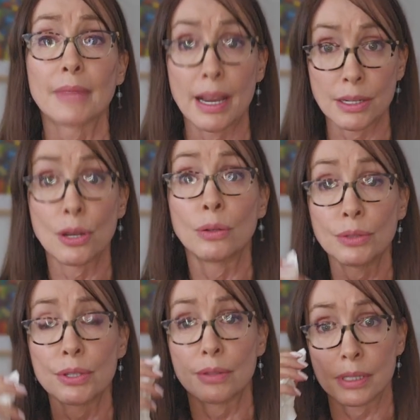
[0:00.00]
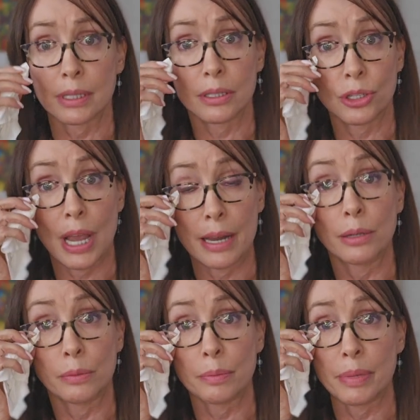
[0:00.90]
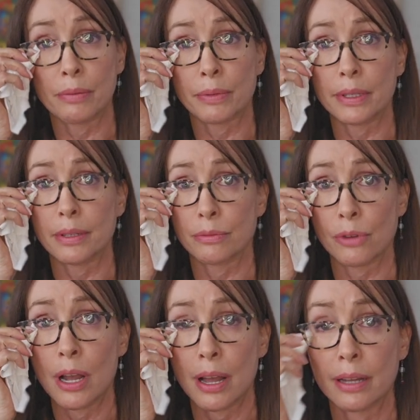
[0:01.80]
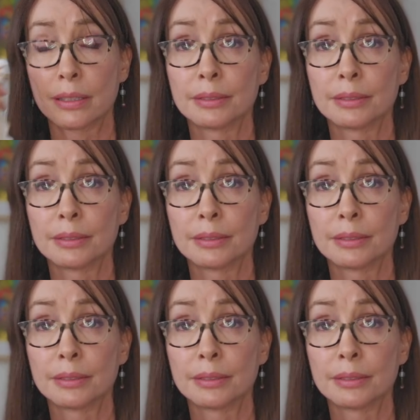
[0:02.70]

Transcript: I told you this channel would be real and raw.